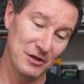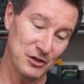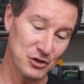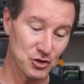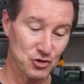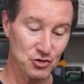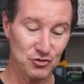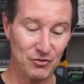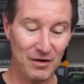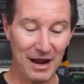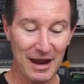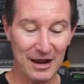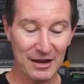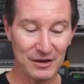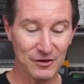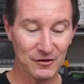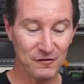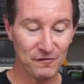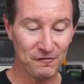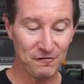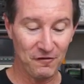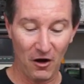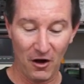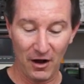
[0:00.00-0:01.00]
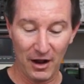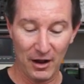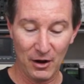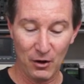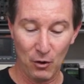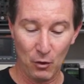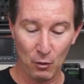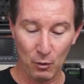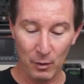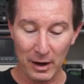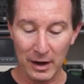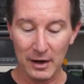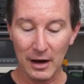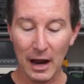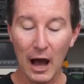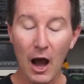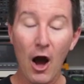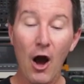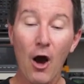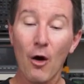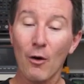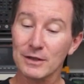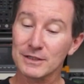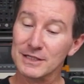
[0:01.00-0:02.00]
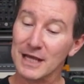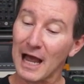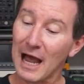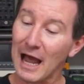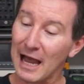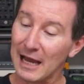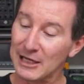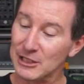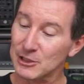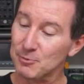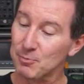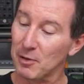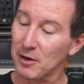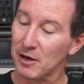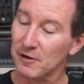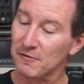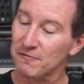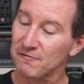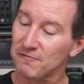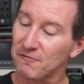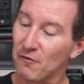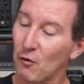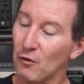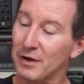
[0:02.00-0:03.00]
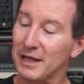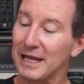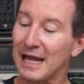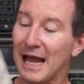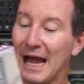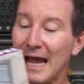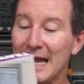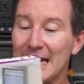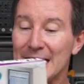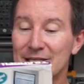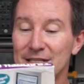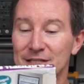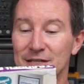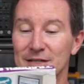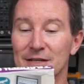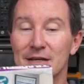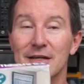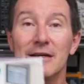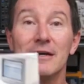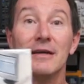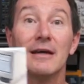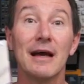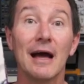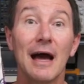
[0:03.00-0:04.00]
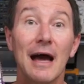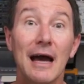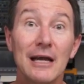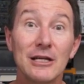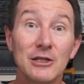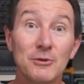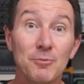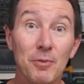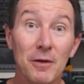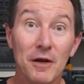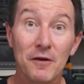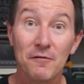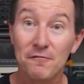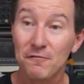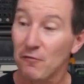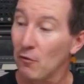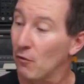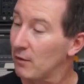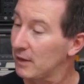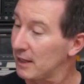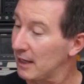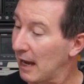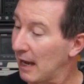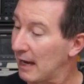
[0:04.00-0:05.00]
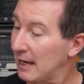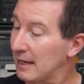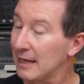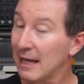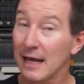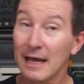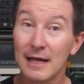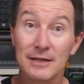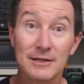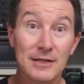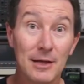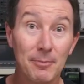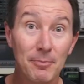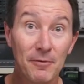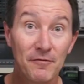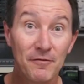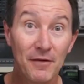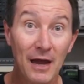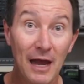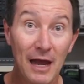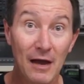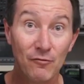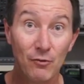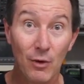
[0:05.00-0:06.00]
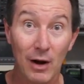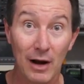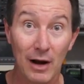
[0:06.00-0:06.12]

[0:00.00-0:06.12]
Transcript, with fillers: Transfile win. Oh, it's a H P forty-eight. H P forty-eight, hands up if you have